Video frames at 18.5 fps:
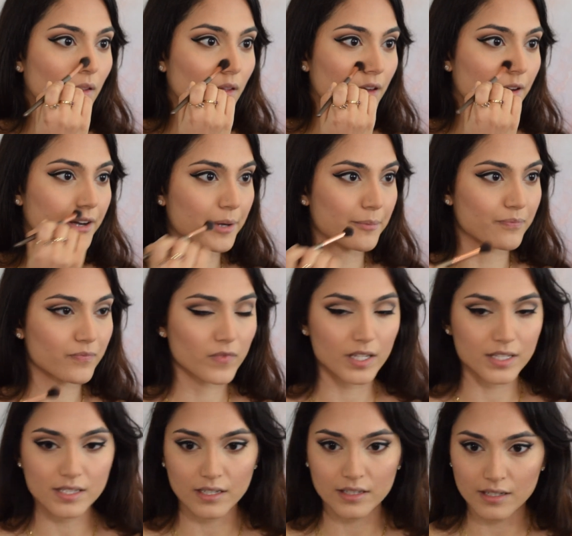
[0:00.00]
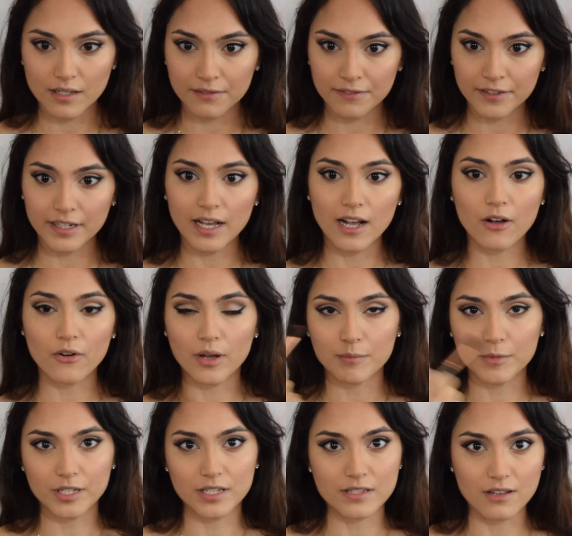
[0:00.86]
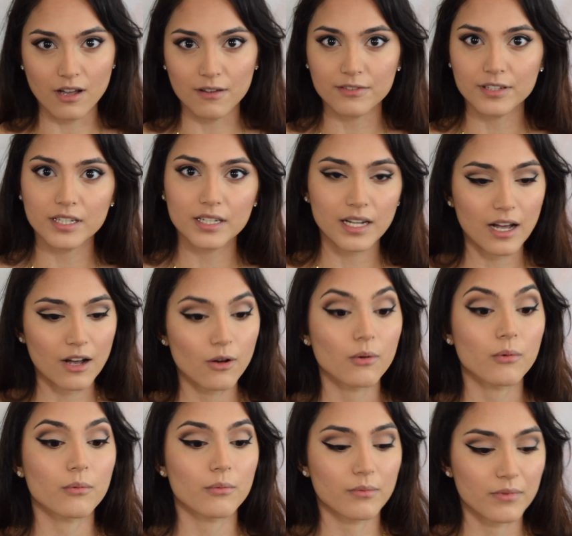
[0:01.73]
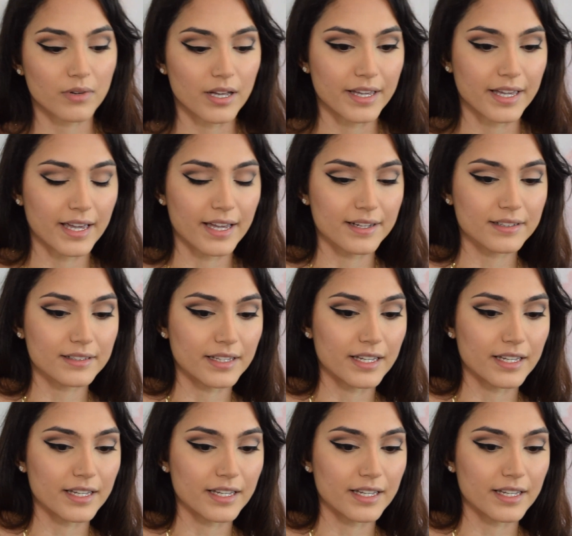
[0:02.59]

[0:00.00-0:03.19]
Okay, that's good enough for now. I'm going to soften it out again